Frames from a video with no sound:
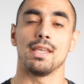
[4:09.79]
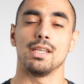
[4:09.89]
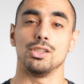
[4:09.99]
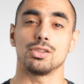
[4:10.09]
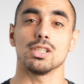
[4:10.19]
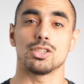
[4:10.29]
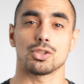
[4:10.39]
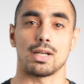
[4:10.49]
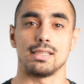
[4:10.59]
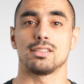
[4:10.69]
Use
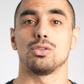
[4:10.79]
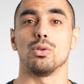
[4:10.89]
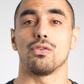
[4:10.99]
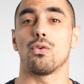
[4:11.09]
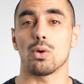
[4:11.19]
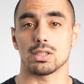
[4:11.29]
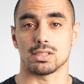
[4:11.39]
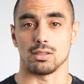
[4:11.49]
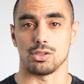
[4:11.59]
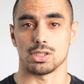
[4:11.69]
constraints to afford
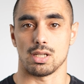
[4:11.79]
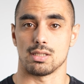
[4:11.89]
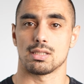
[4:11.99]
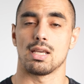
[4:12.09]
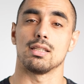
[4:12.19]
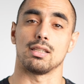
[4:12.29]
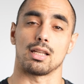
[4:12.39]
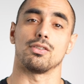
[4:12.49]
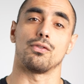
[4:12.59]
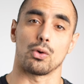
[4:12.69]
solutions, not
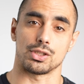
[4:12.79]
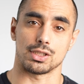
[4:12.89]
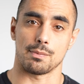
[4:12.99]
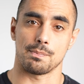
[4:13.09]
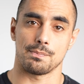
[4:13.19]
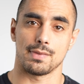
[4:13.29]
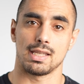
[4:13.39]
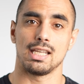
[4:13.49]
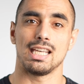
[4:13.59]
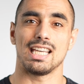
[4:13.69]
to force them.
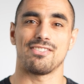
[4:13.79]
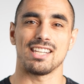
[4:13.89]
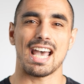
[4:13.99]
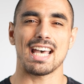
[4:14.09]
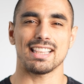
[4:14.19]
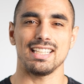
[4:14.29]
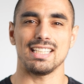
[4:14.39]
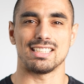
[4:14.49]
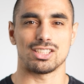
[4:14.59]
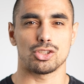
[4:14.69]
If an athlete
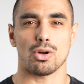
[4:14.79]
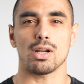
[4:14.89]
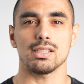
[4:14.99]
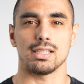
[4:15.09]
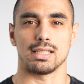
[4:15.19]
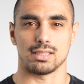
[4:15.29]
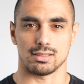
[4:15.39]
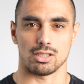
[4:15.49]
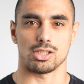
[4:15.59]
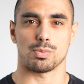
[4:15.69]
is struggling to
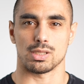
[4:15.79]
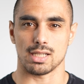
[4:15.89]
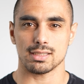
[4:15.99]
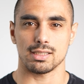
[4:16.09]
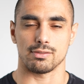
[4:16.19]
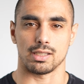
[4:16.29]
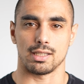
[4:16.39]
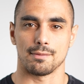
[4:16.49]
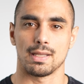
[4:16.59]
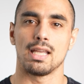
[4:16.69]
search productively,
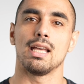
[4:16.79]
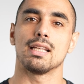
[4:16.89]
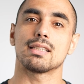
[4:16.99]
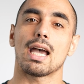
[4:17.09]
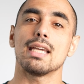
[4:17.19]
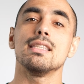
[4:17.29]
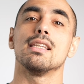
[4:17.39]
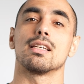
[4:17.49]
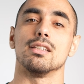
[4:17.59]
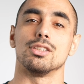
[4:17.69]
tighten
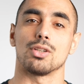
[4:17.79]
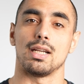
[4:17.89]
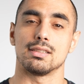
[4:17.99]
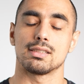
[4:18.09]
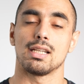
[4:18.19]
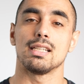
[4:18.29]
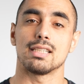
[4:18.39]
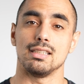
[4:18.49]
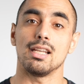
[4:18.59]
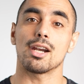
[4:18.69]
the constraints to
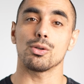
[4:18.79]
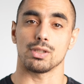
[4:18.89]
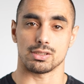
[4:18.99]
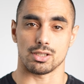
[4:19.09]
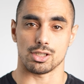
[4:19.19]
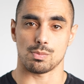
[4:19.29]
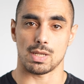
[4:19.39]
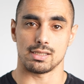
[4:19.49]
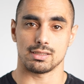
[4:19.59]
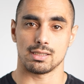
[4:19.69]
narrow the search
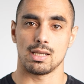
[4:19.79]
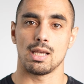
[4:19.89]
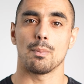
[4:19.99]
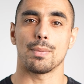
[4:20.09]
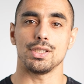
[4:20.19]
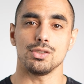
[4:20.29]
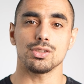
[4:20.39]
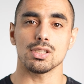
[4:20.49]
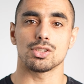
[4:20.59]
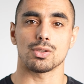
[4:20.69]
space, but use
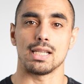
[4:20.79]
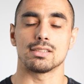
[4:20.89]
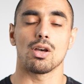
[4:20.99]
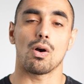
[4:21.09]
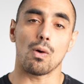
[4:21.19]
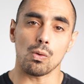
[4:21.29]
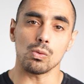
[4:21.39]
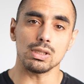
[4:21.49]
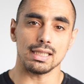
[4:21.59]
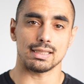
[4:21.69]
constraints
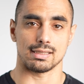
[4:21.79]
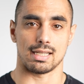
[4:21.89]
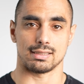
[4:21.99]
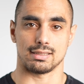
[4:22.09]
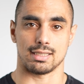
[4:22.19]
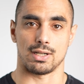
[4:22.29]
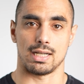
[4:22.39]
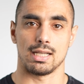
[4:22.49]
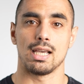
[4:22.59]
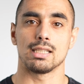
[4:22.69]
only as necessary
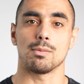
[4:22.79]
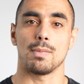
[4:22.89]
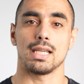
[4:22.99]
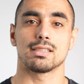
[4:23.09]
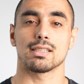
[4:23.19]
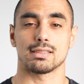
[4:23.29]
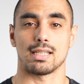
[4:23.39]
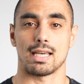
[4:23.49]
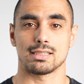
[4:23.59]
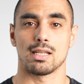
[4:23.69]
to make
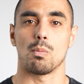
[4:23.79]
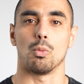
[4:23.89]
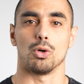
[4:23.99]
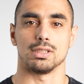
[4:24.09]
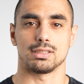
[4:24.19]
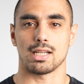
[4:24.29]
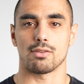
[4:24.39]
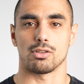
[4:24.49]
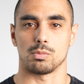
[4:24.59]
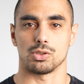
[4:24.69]
success more
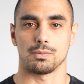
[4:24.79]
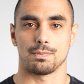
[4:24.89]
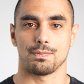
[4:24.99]
discoverable.